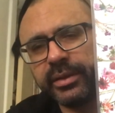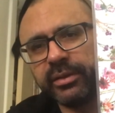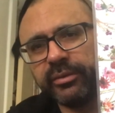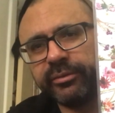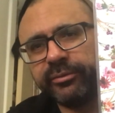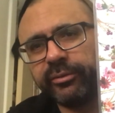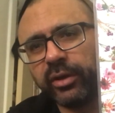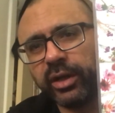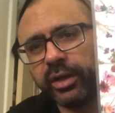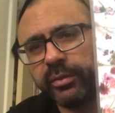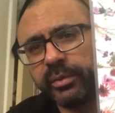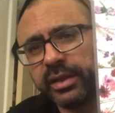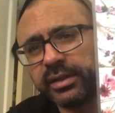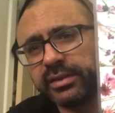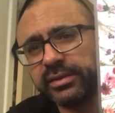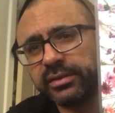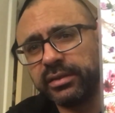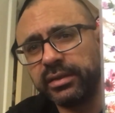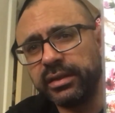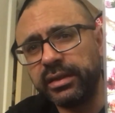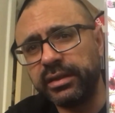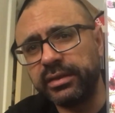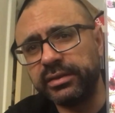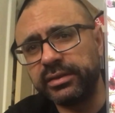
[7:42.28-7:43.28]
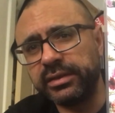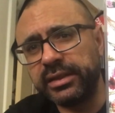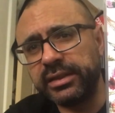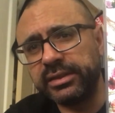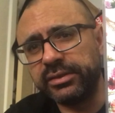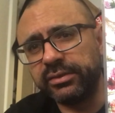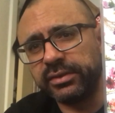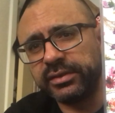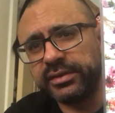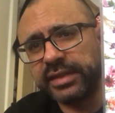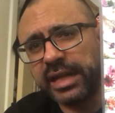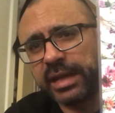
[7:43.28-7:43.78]
Following his
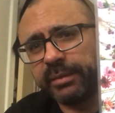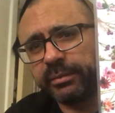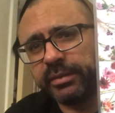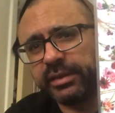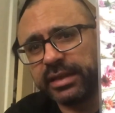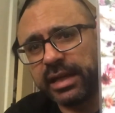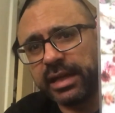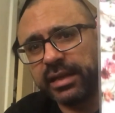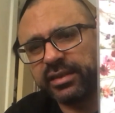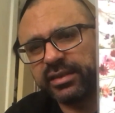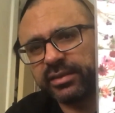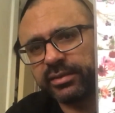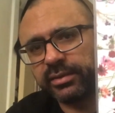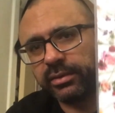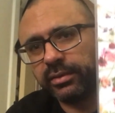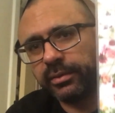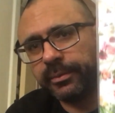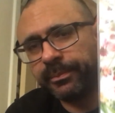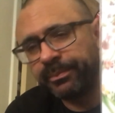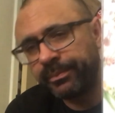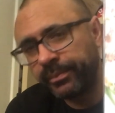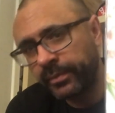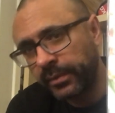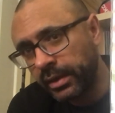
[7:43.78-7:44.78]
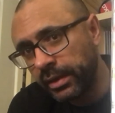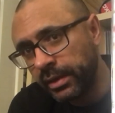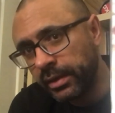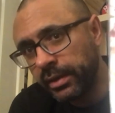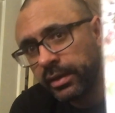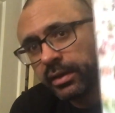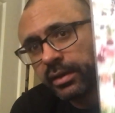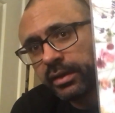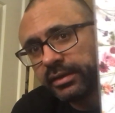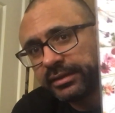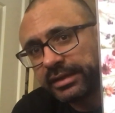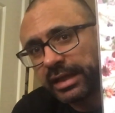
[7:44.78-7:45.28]
untimely death. So
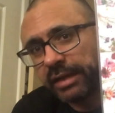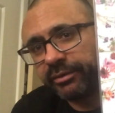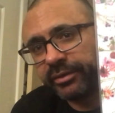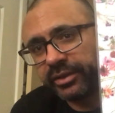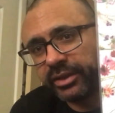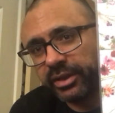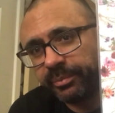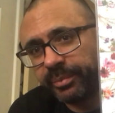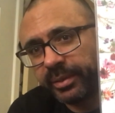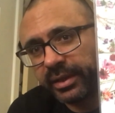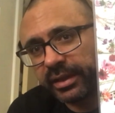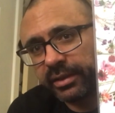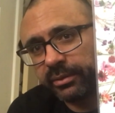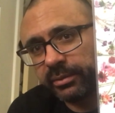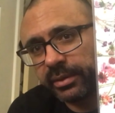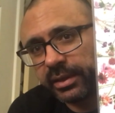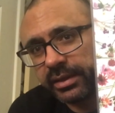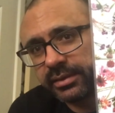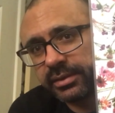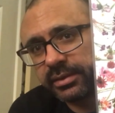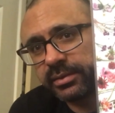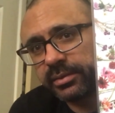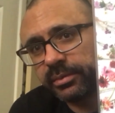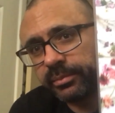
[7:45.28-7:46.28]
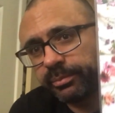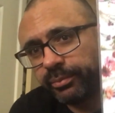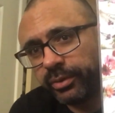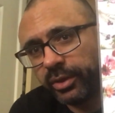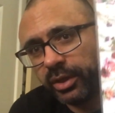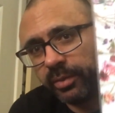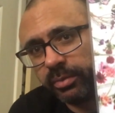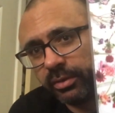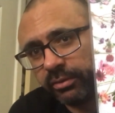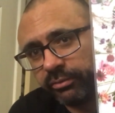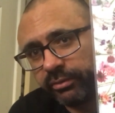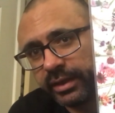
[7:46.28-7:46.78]
definitely ubiquitous.
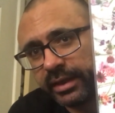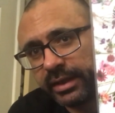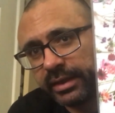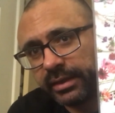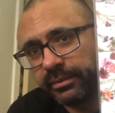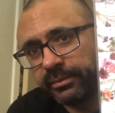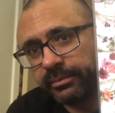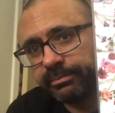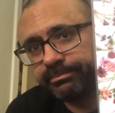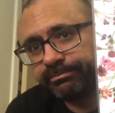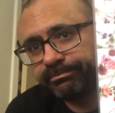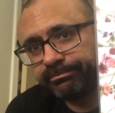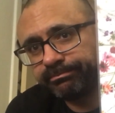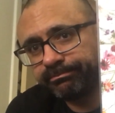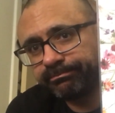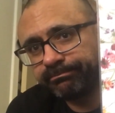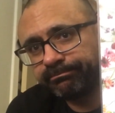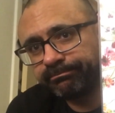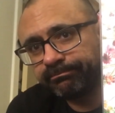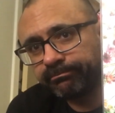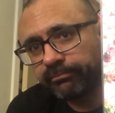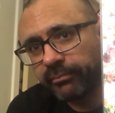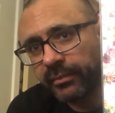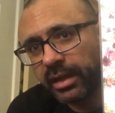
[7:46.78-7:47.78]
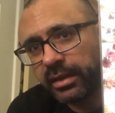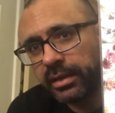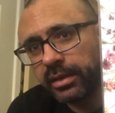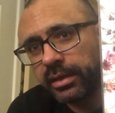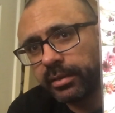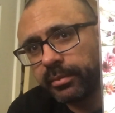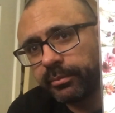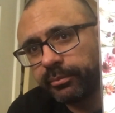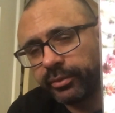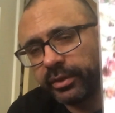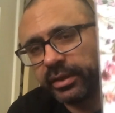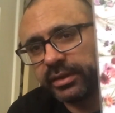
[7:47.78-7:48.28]
Purple Rain,
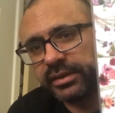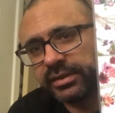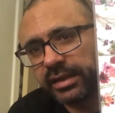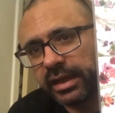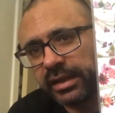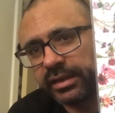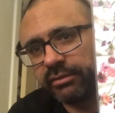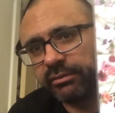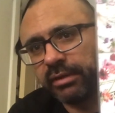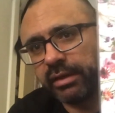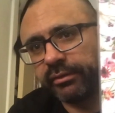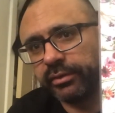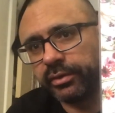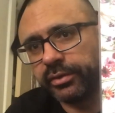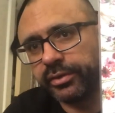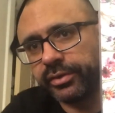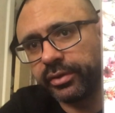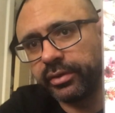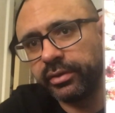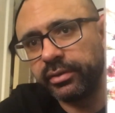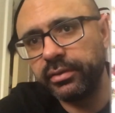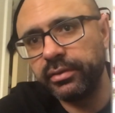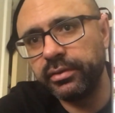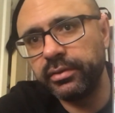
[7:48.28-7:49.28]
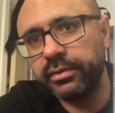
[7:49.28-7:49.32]
Prince and the Revolution.